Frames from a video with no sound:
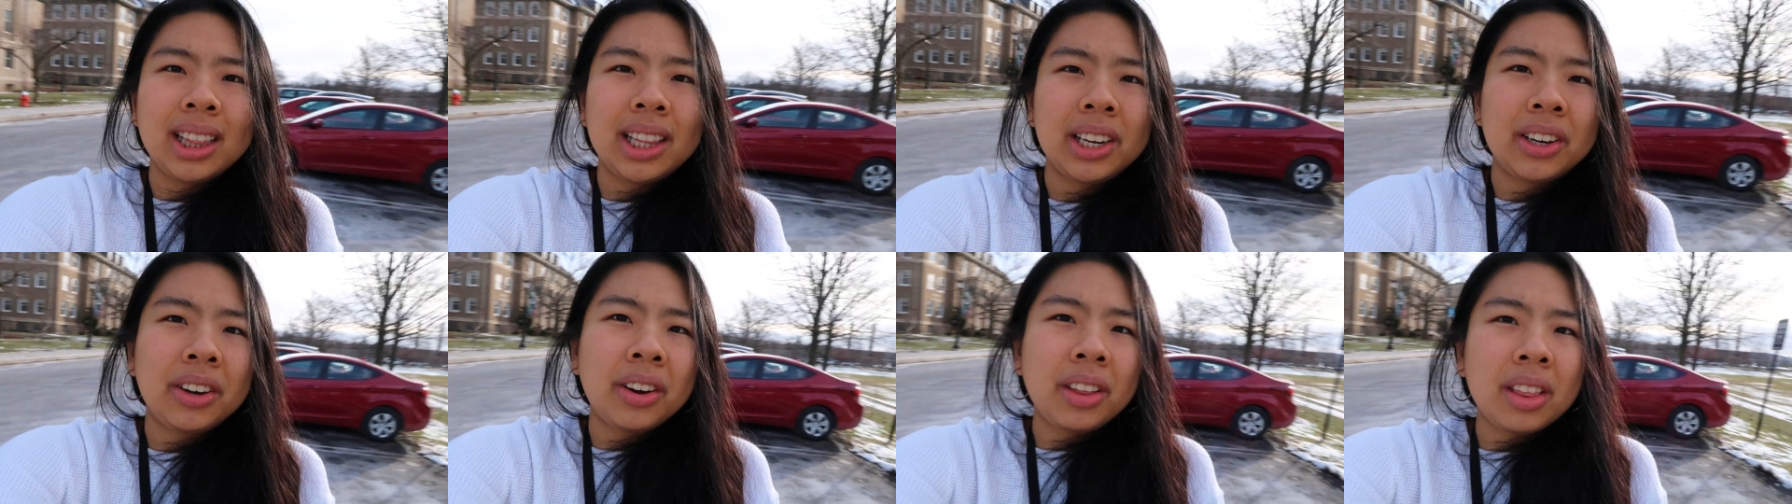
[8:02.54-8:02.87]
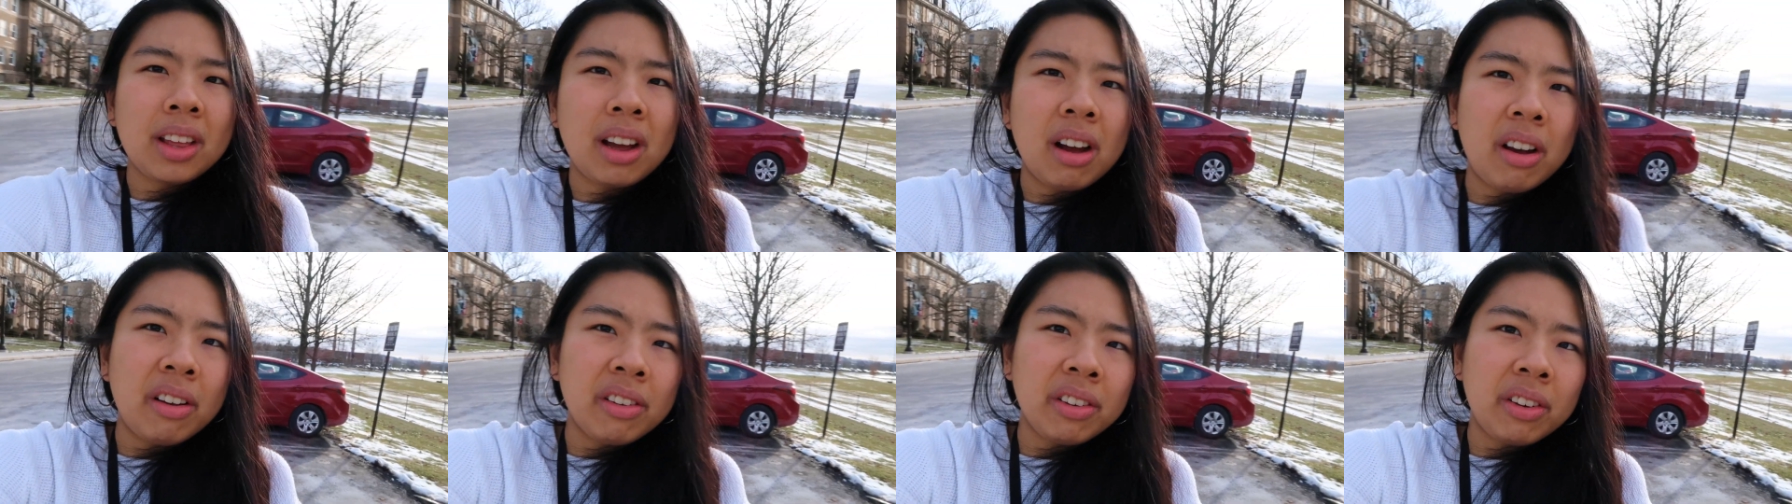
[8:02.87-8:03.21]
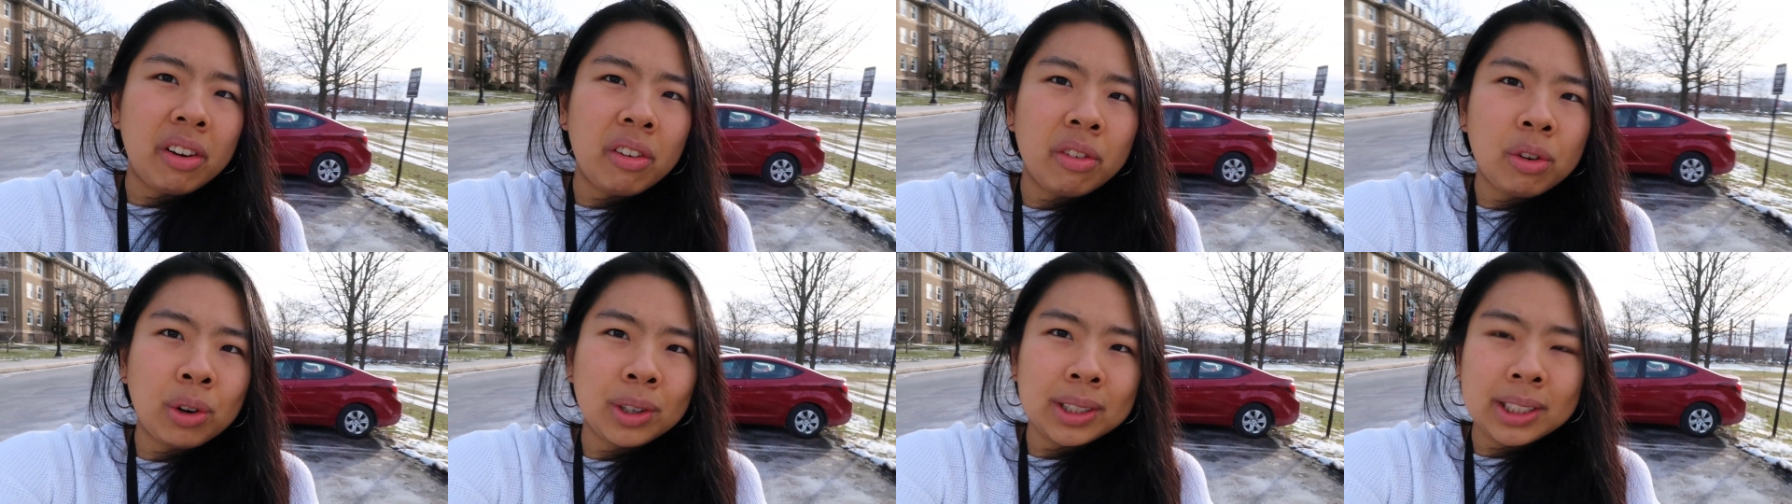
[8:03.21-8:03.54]
there, of
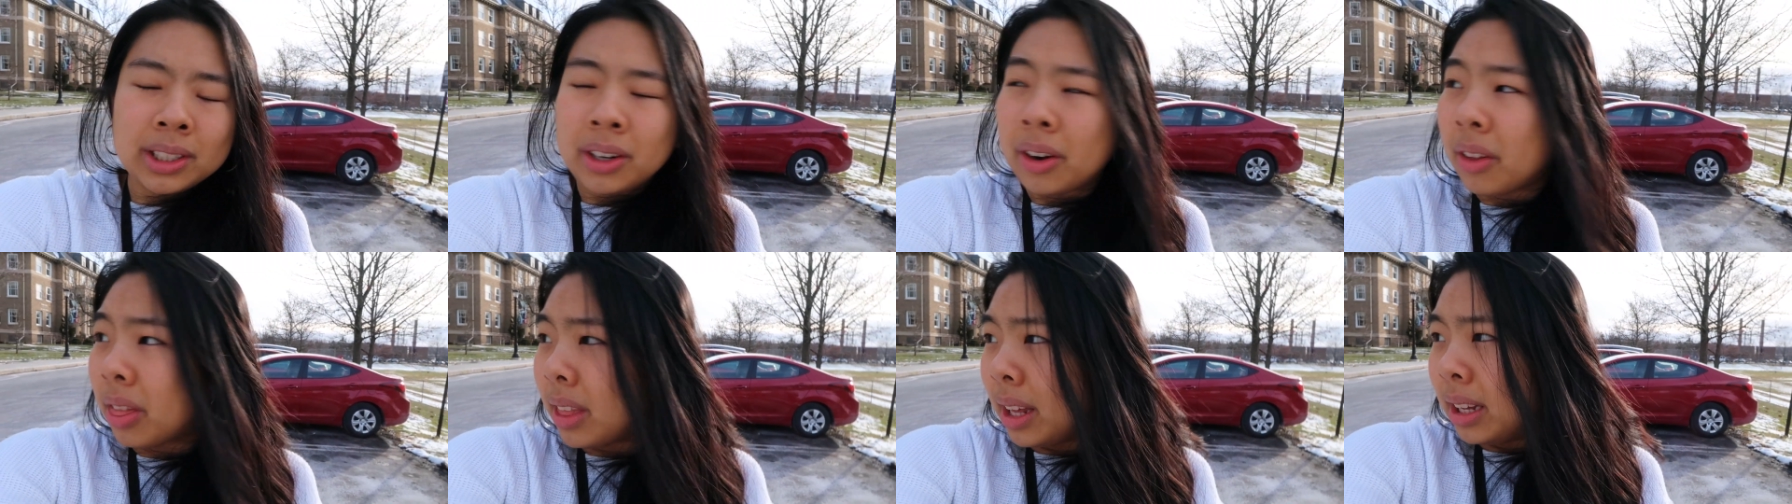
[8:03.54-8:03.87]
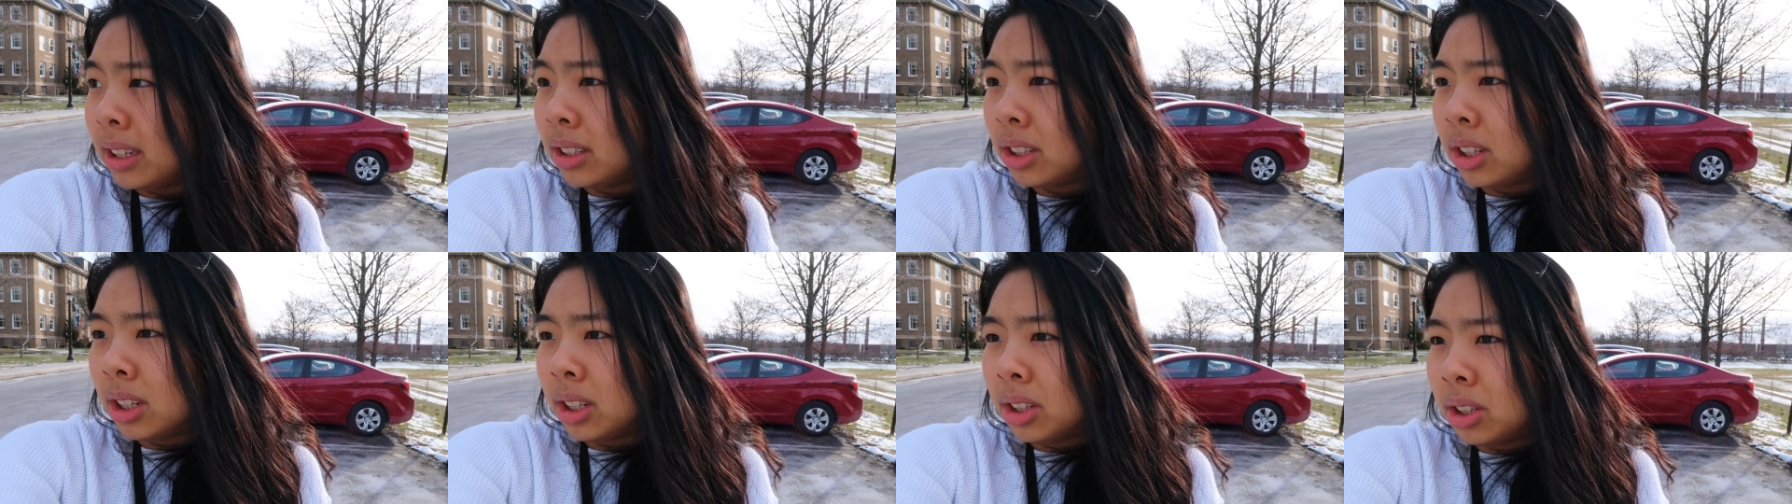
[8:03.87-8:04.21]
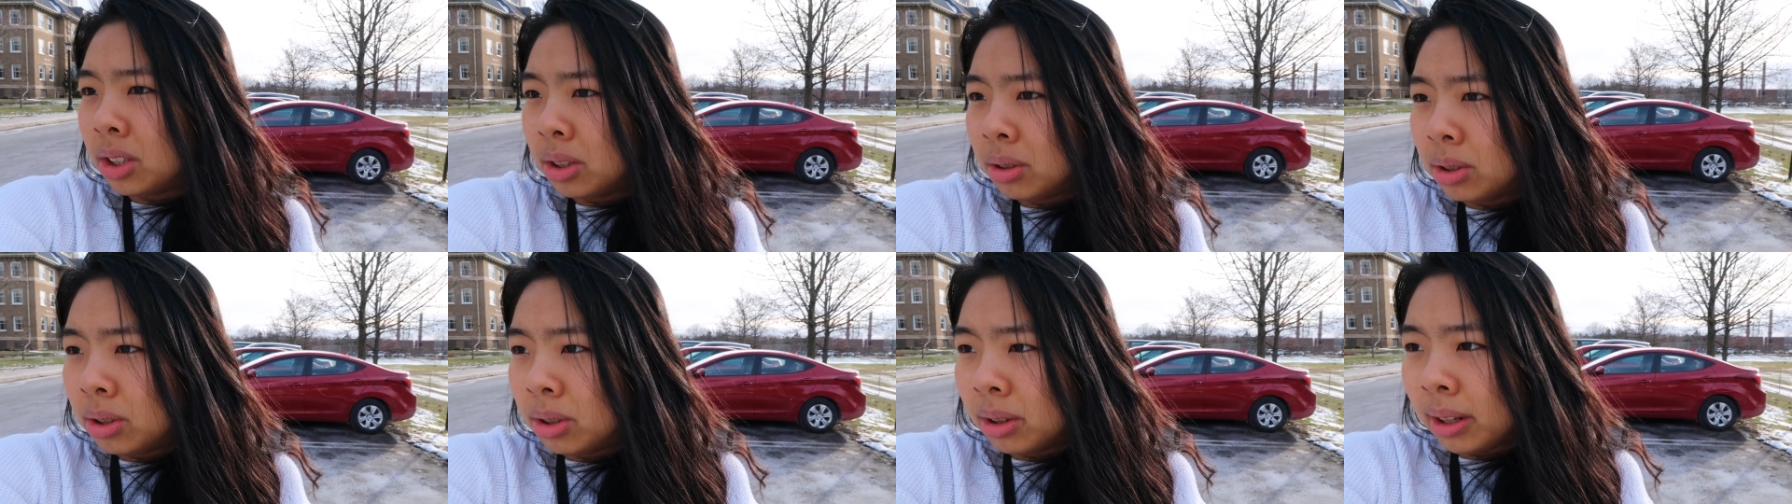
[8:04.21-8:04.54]
course, there are things you can
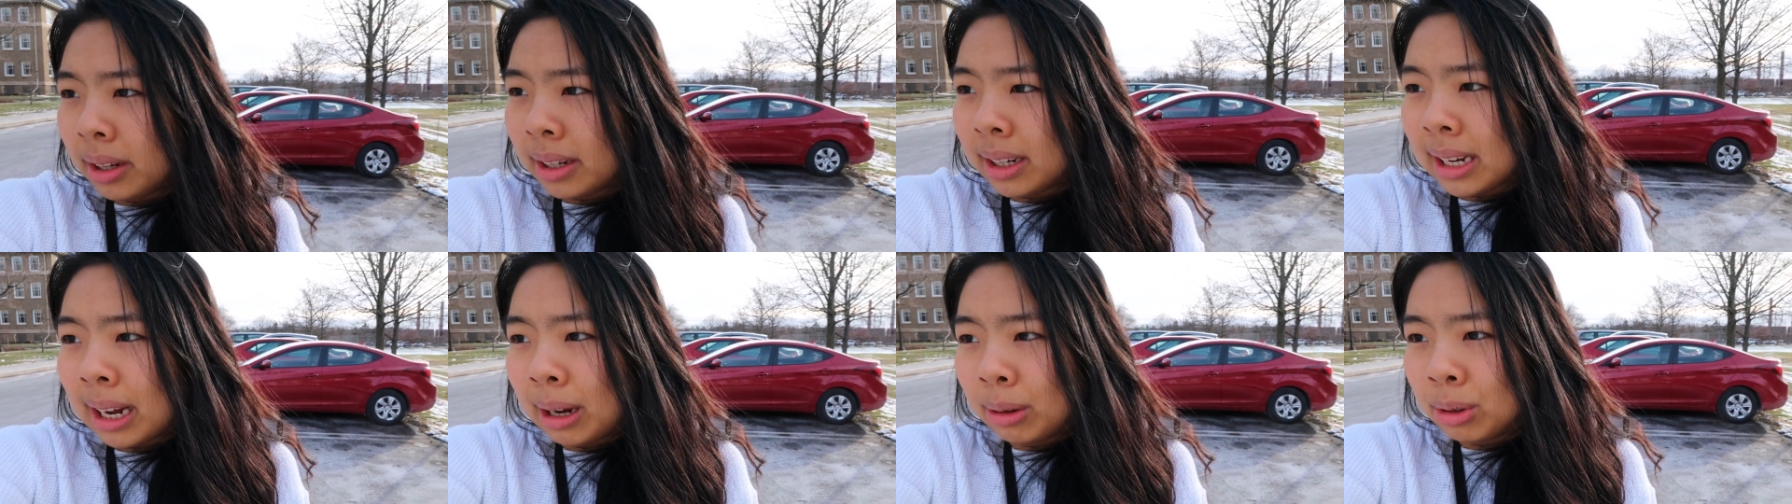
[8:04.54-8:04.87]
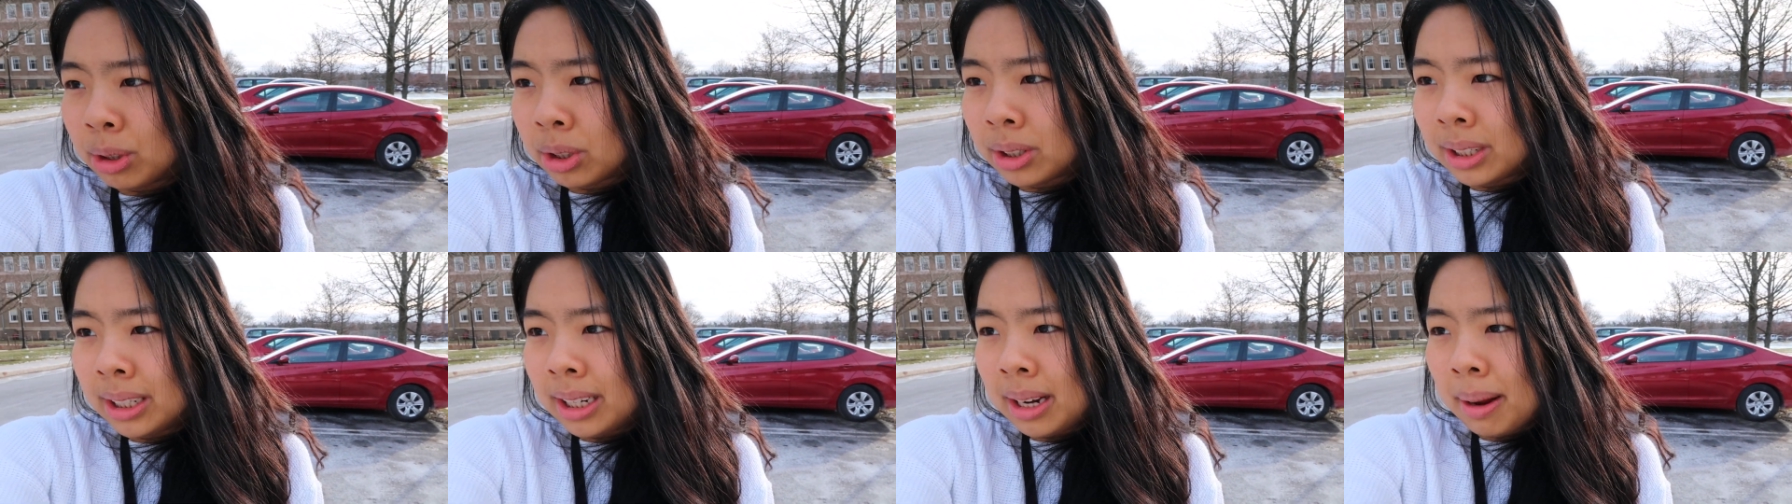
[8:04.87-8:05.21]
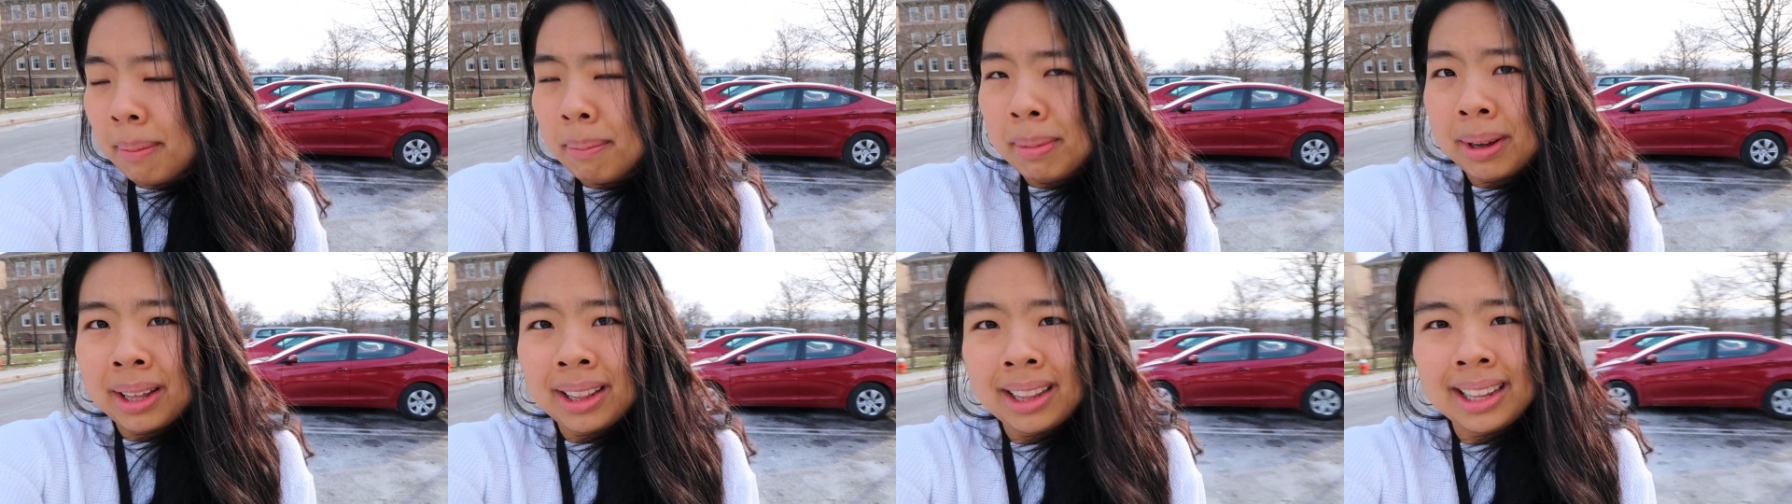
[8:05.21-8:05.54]
do to like counter
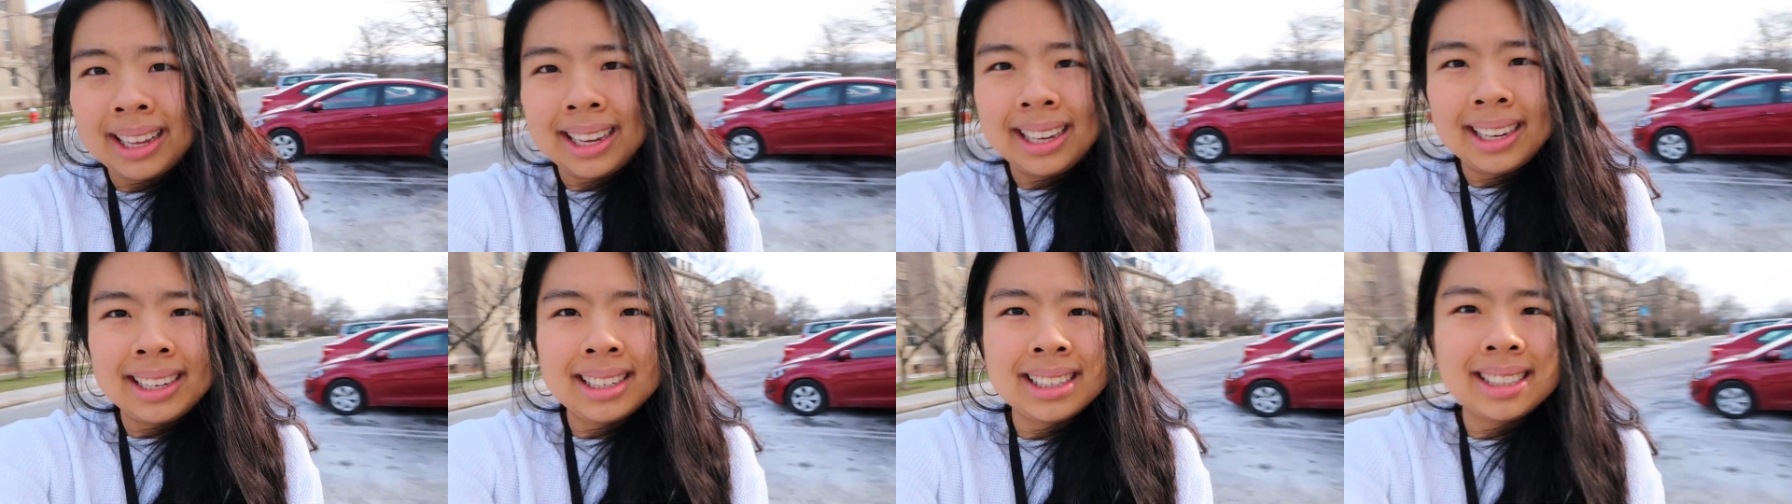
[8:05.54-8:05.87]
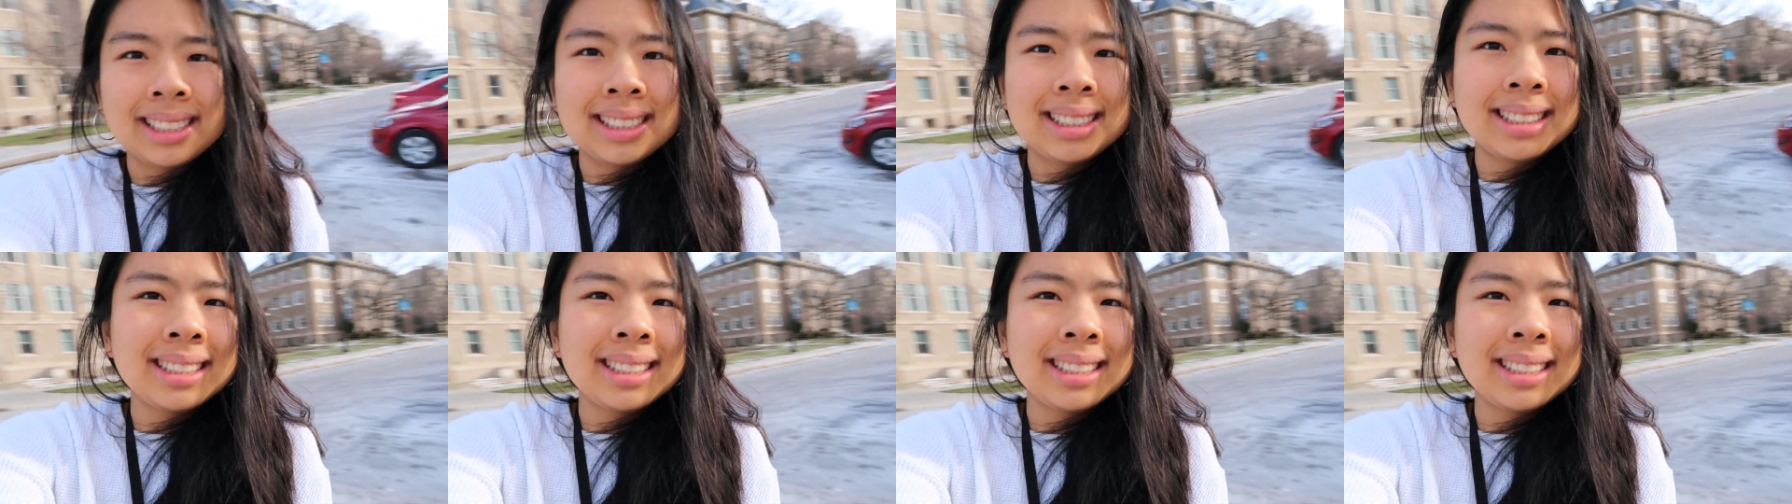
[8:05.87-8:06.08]
it, but like,